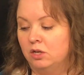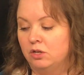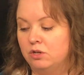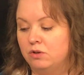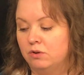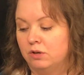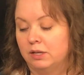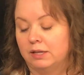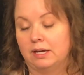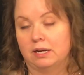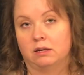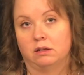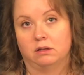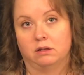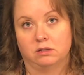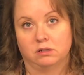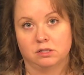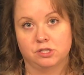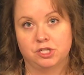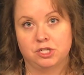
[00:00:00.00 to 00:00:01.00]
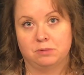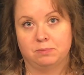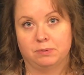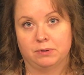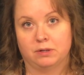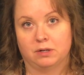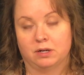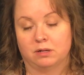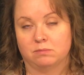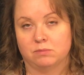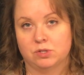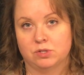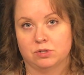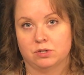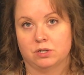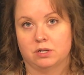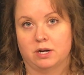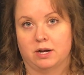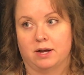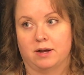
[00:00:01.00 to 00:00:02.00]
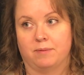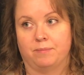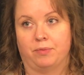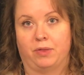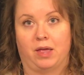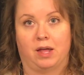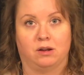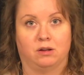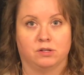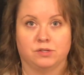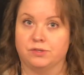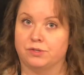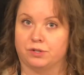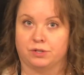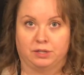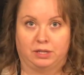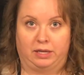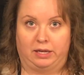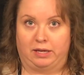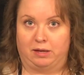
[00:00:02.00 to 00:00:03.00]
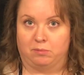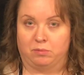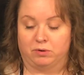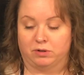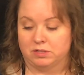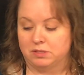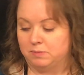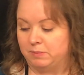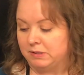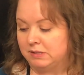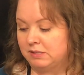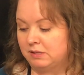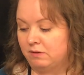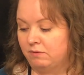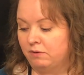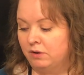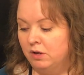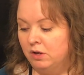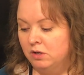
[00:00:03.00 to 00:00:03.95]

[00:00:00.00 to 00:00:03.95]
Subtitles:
You could get a little cheaper, I'm sure, and you certainly can get more expensive.